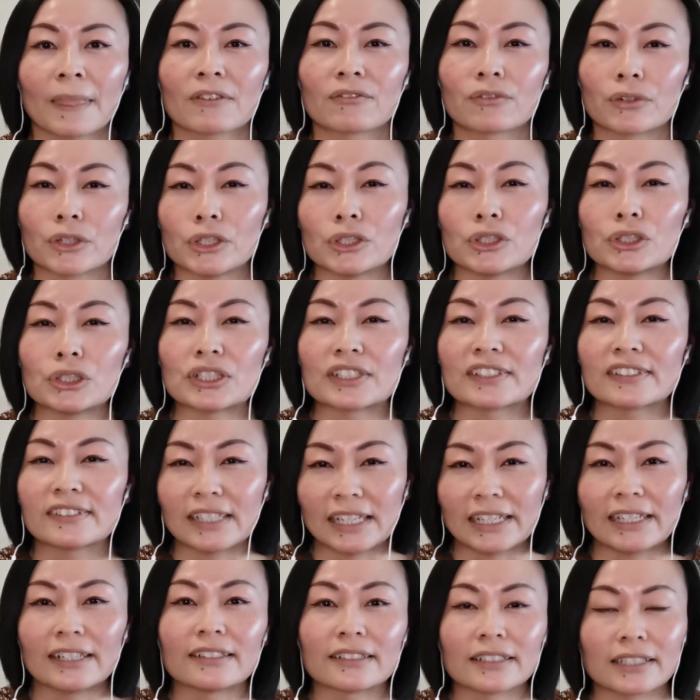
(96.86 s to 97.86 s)
for you to
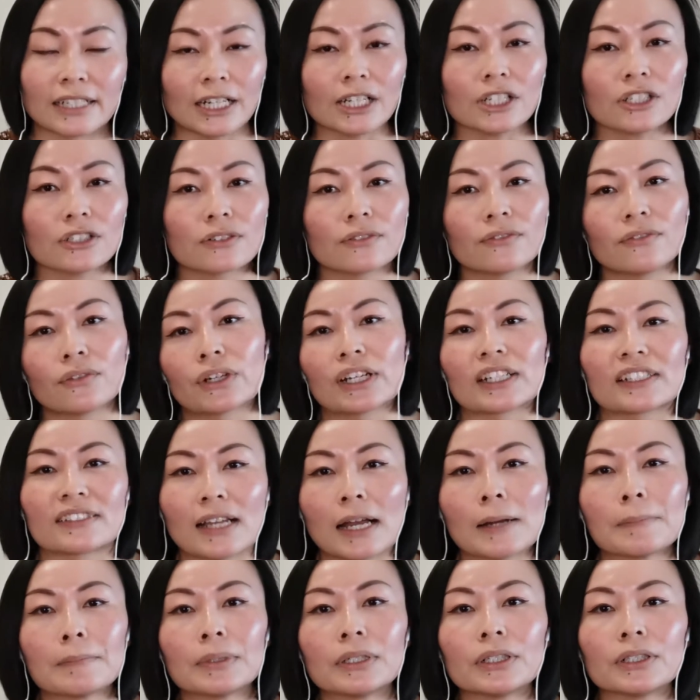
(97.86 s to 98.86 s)
stay in touch. For
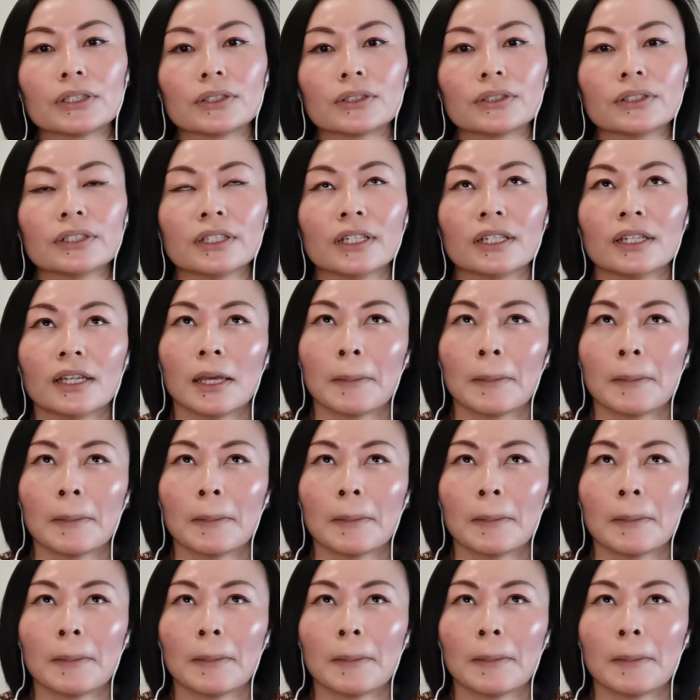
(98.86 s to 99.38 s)
example,